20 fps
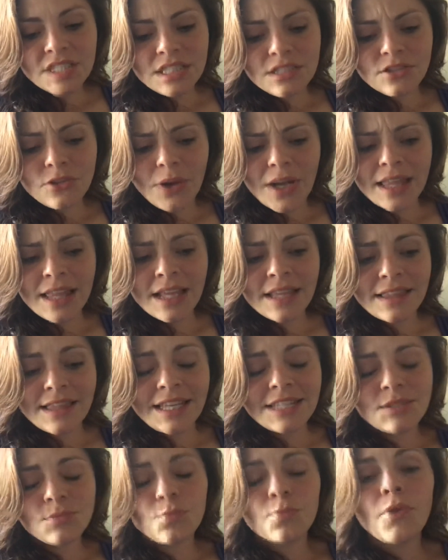So I think
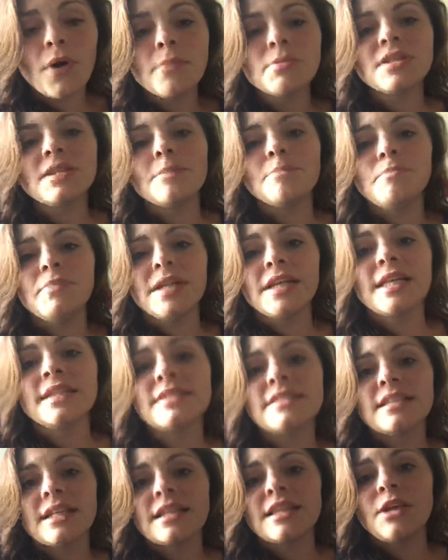that's probably the
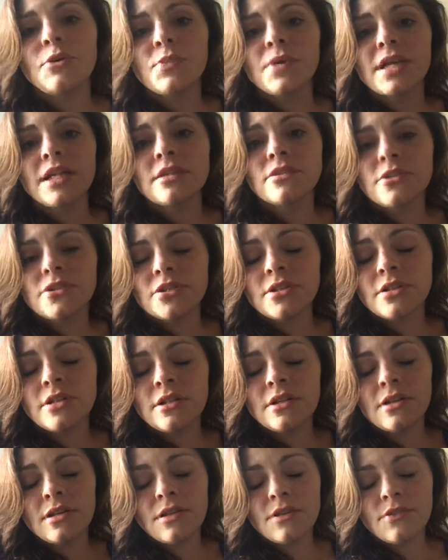biggest thing that we can learn
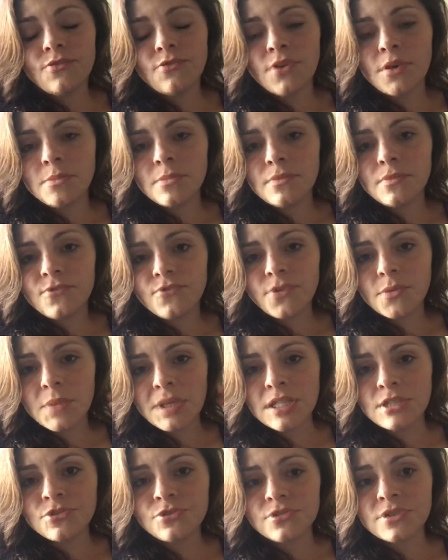from from
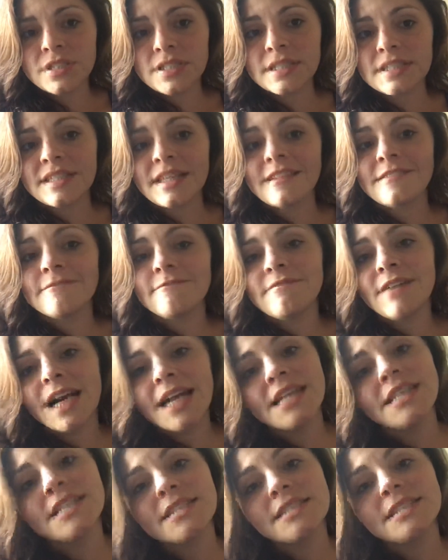history, is that
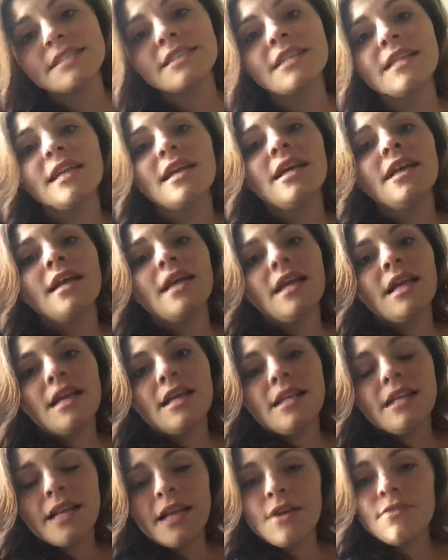violence
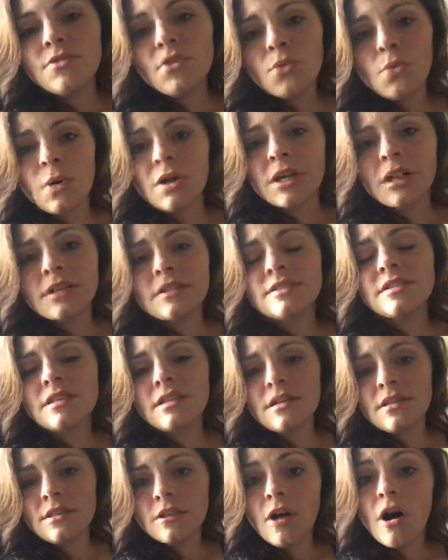never works
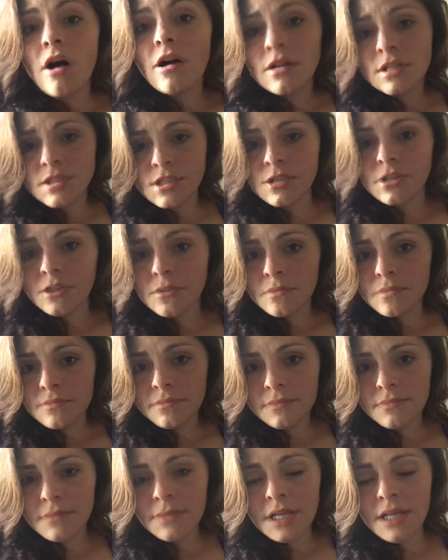long
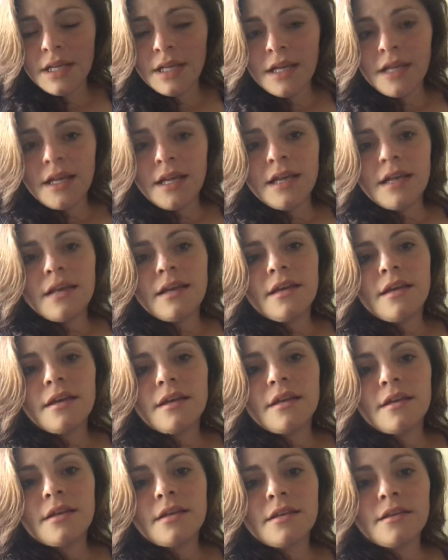term,
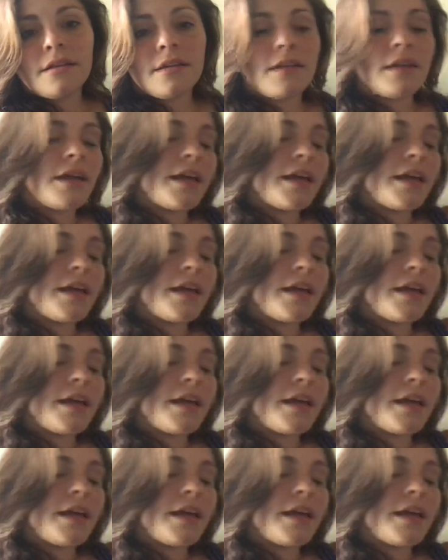uh,